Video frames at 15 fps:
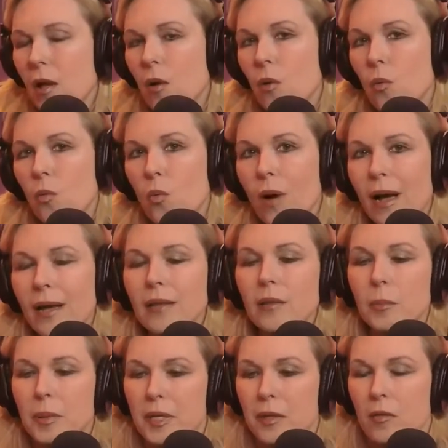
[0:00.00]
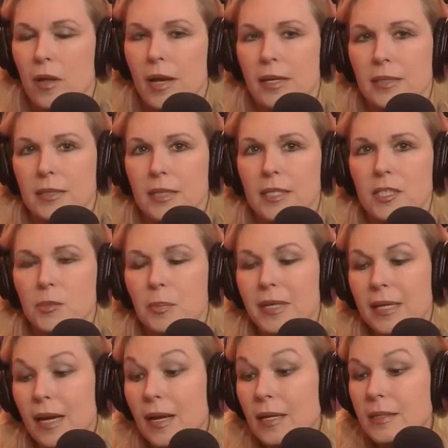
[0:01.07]
Why lepidolite? It's
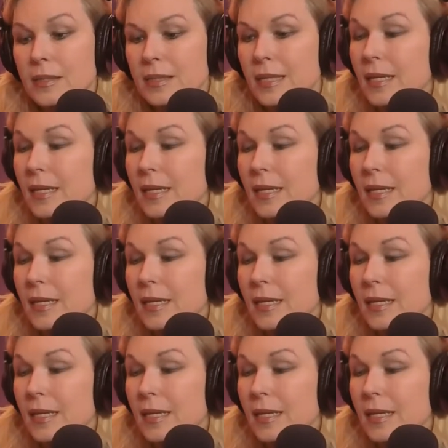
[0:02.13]
because